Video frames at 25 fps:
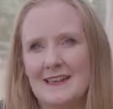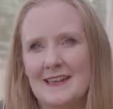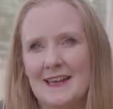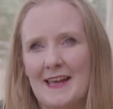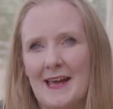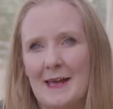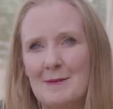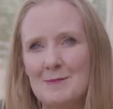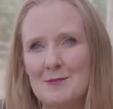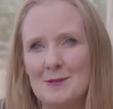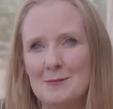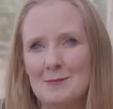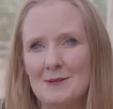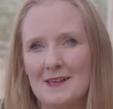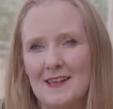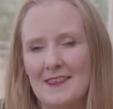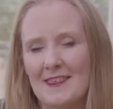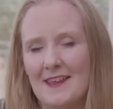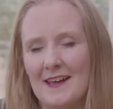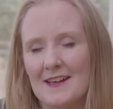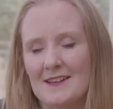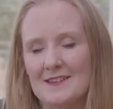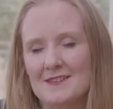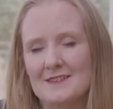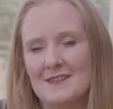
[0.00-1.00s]
It came to be
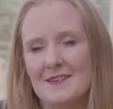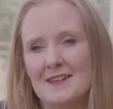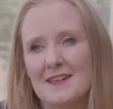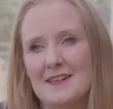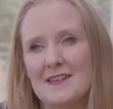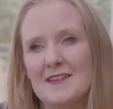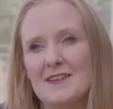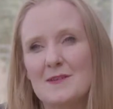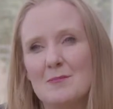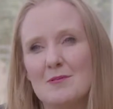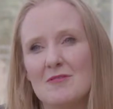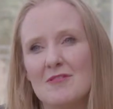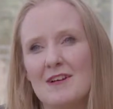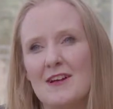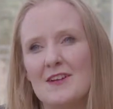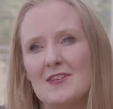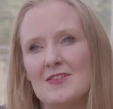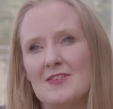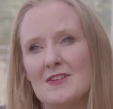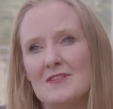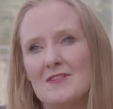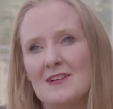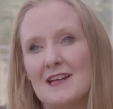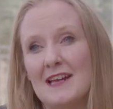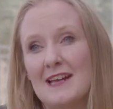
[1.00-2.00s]
thanks to the
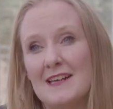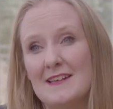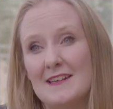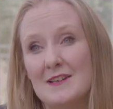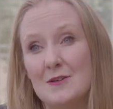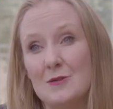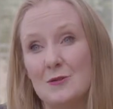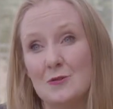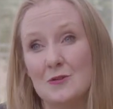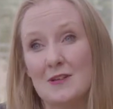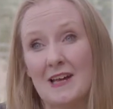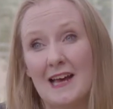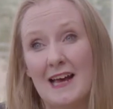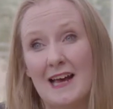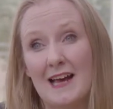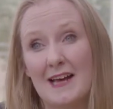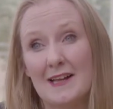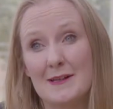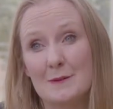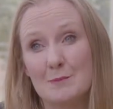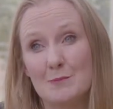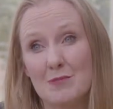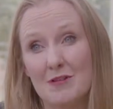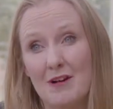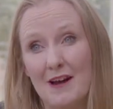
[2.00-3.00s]
inspiration of a lady called
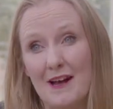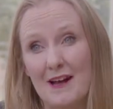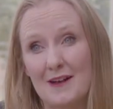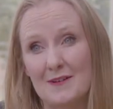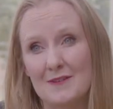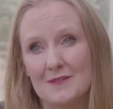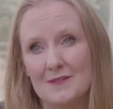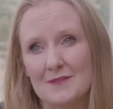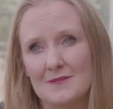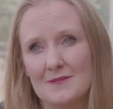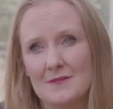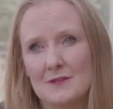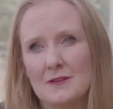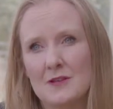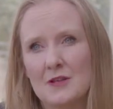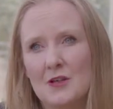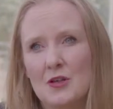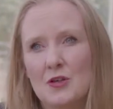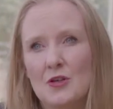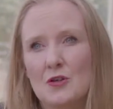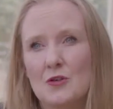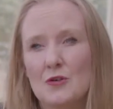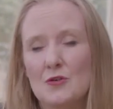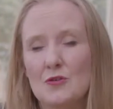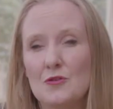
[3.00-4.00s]
Anne Brown,
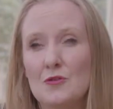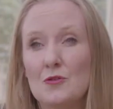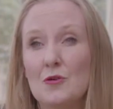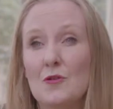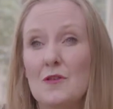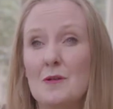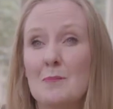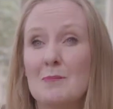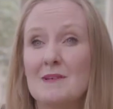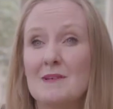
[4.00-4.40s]
who saw the